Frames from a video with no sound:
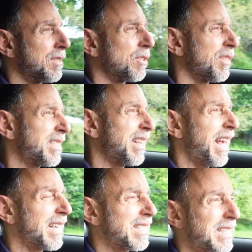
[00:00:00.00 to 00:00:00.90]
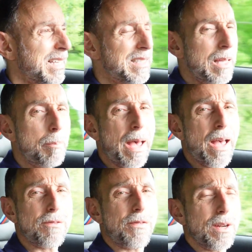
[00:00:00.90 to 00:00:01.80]
So this thing has 60
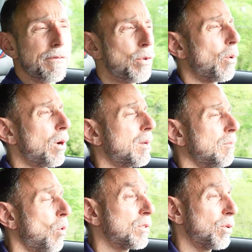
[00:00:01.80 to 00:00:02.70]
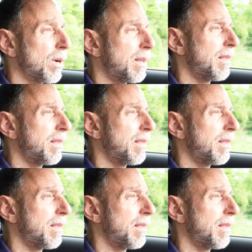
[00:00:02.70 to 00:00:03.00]
pound-feet of torque, more torque